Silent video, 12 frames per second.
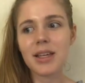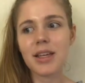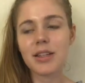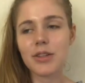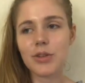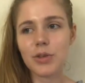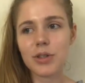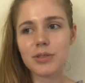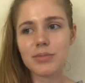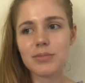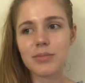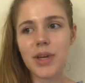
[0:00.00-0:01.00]
in the
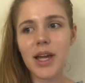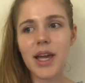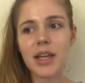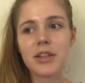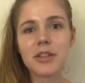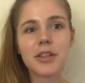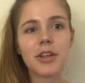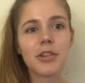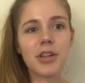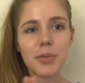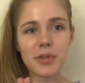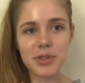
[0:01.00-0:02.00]
doors, and the
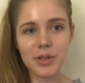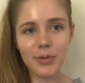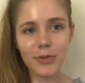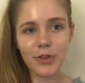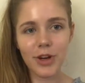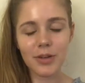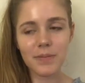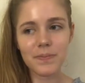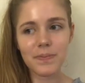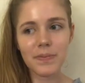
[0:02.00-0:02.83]
security person up front